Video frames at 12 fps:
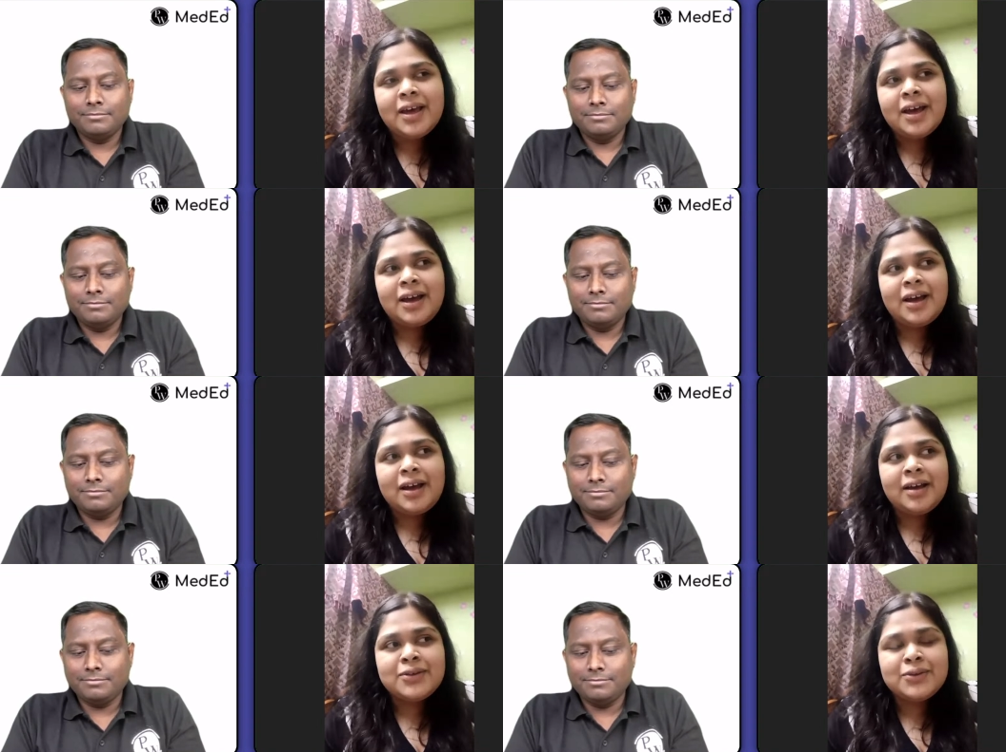
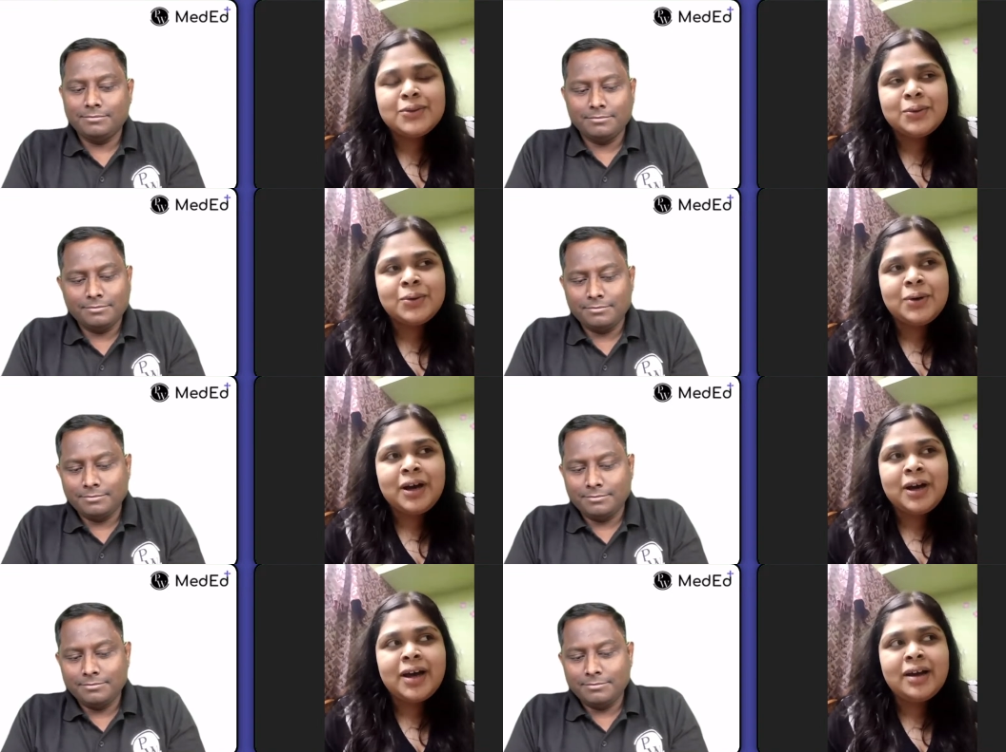Speaker 1: uh, so
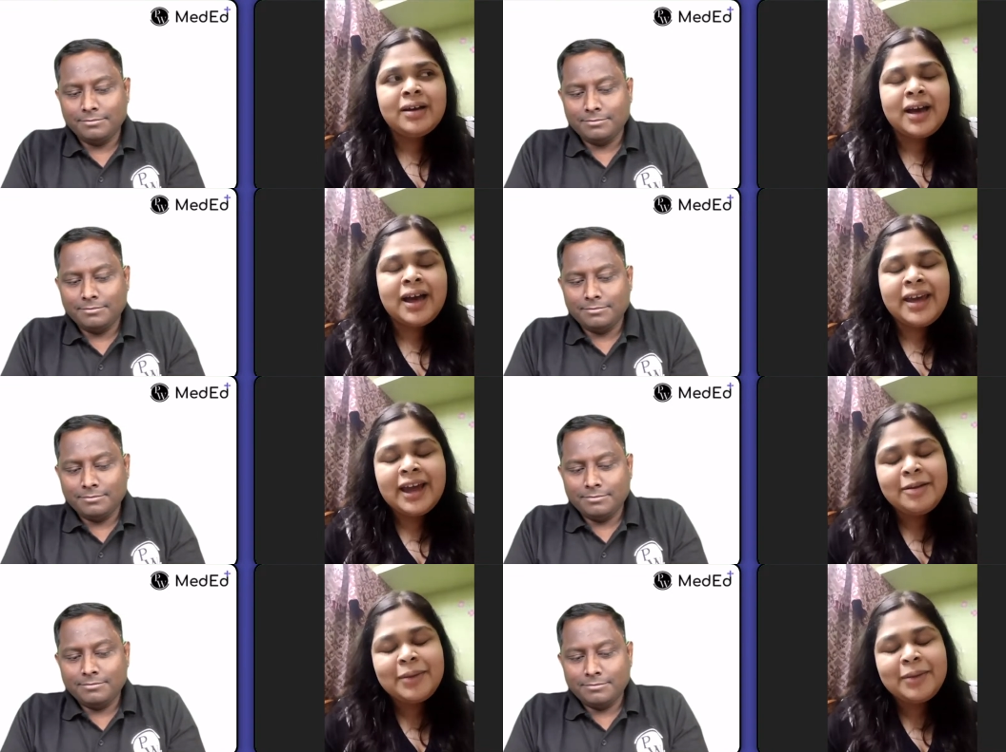I had
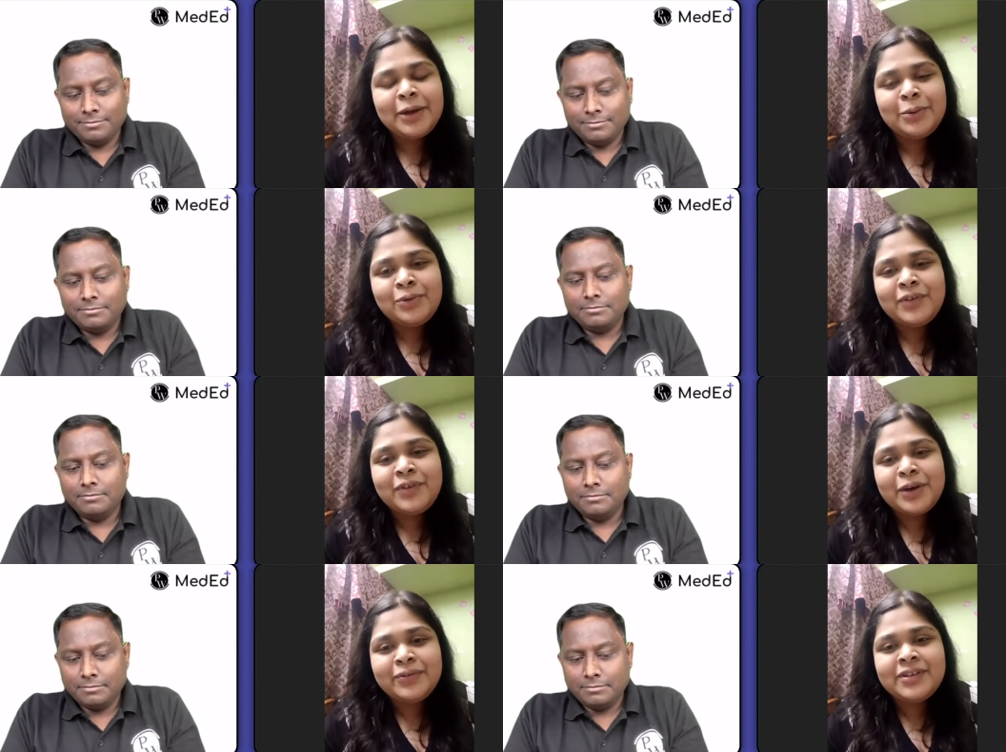my own way of
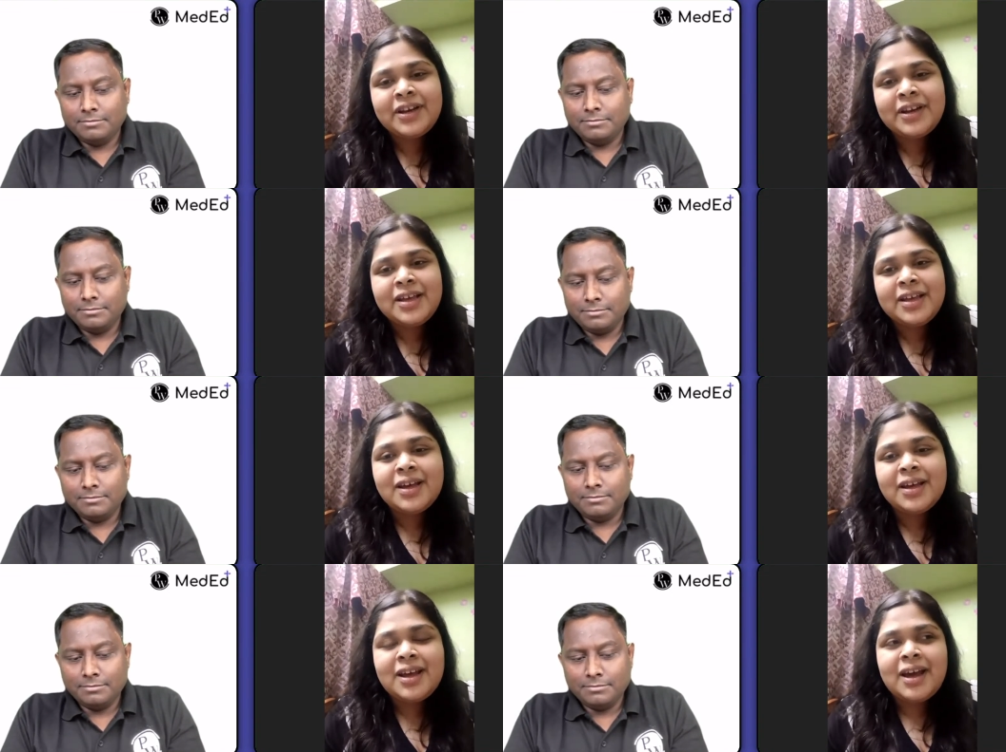studying,
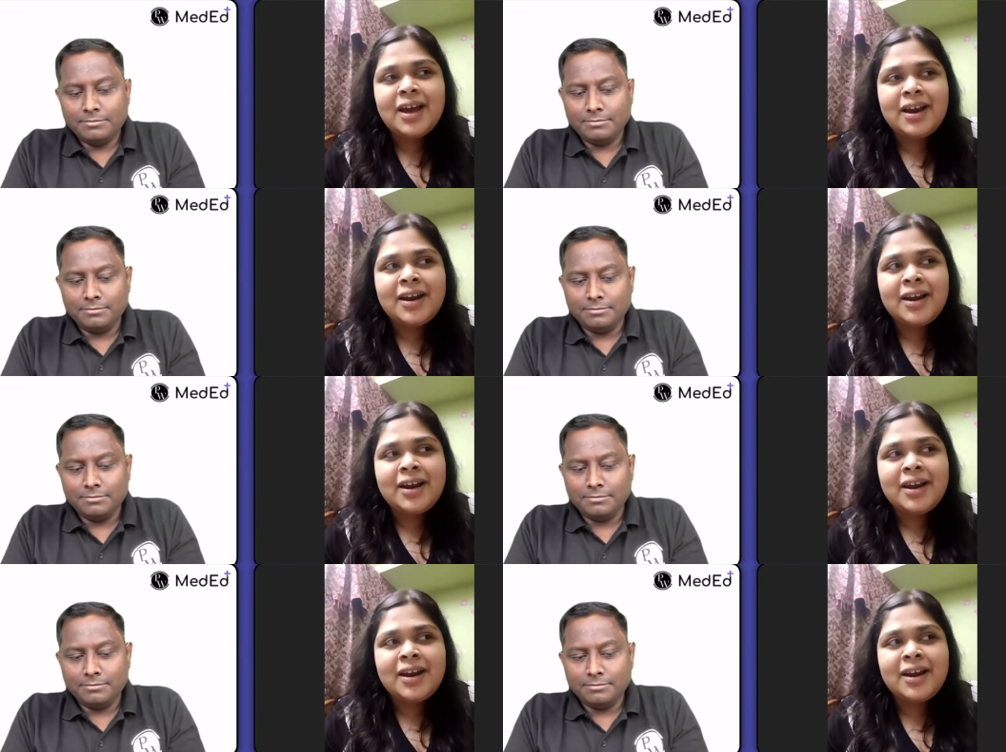and mm.